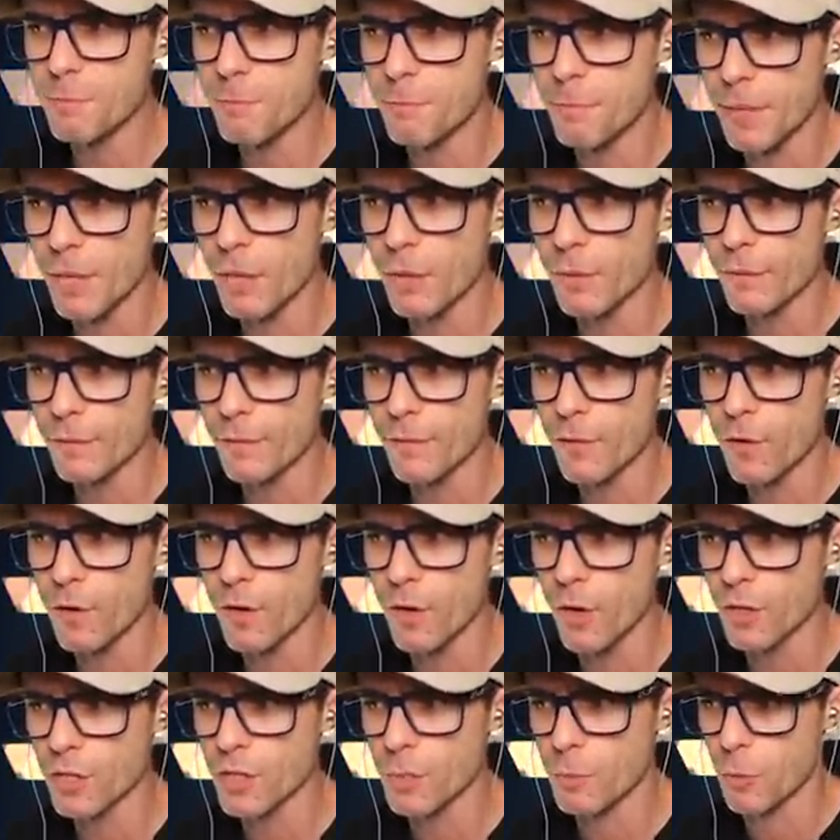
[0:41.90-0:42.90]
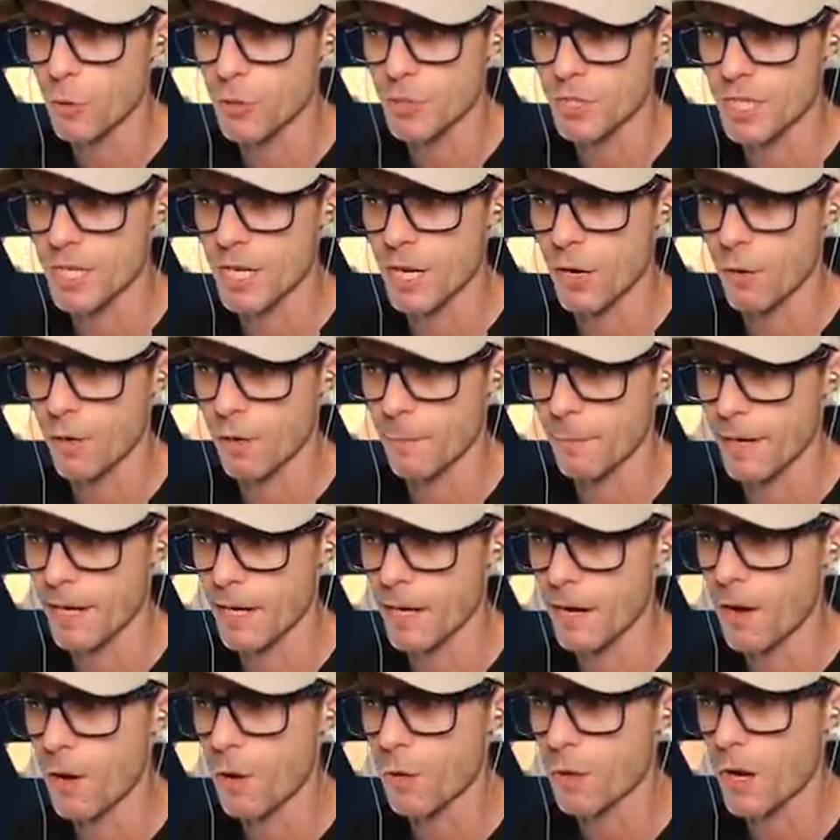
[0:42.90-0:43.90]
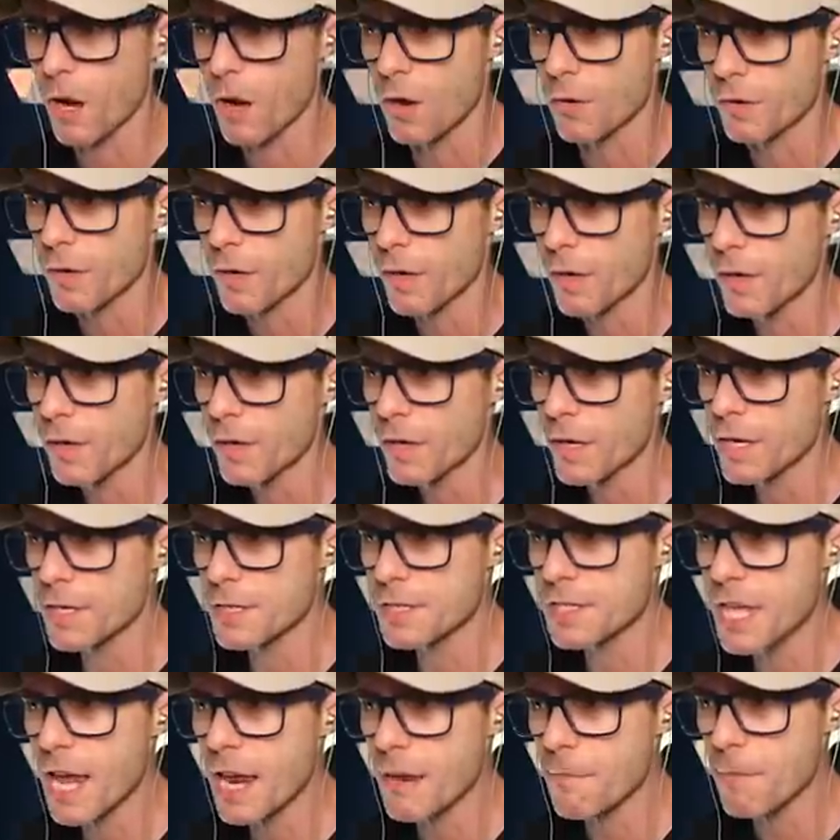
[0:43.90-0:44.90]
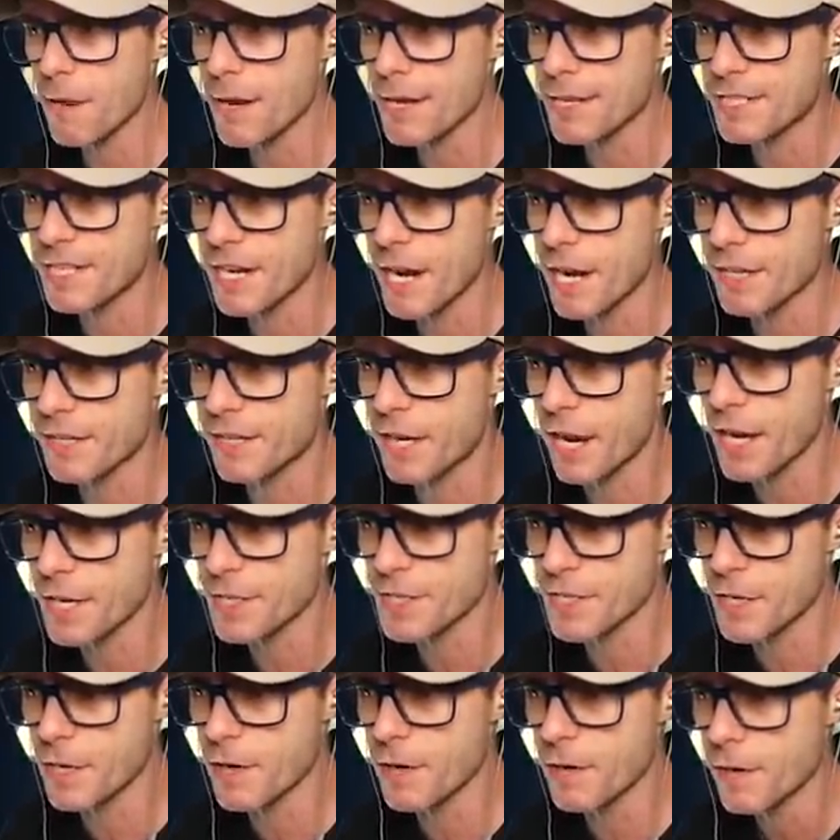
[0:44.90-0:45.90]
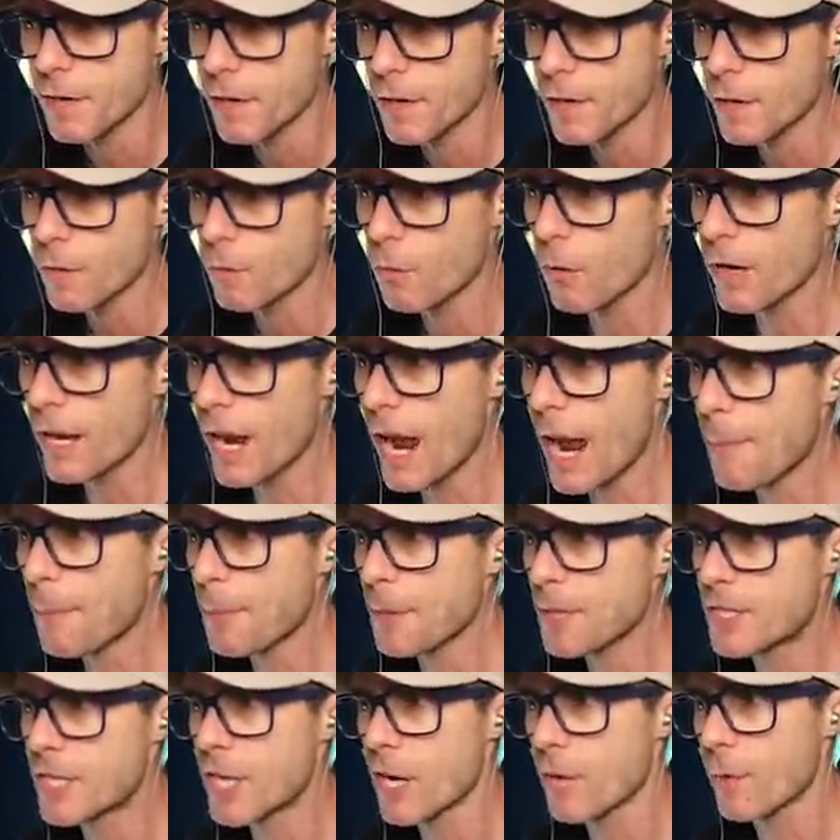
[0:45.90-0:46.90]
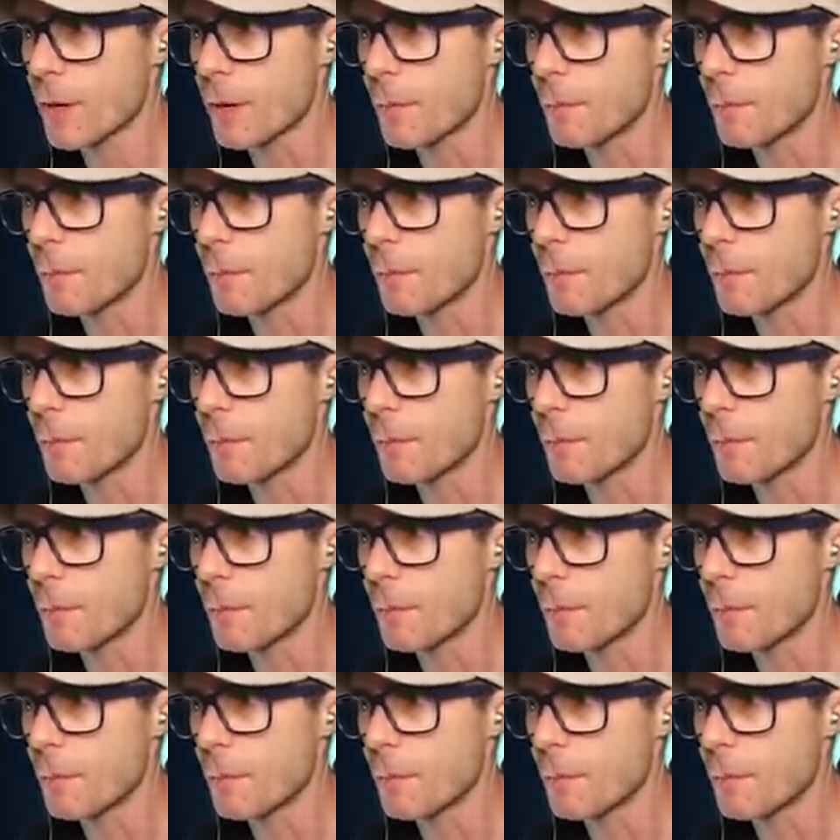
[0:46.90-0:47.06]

built for an octopus, you know what I mean? Oh god, is that my dead cousin? What happened to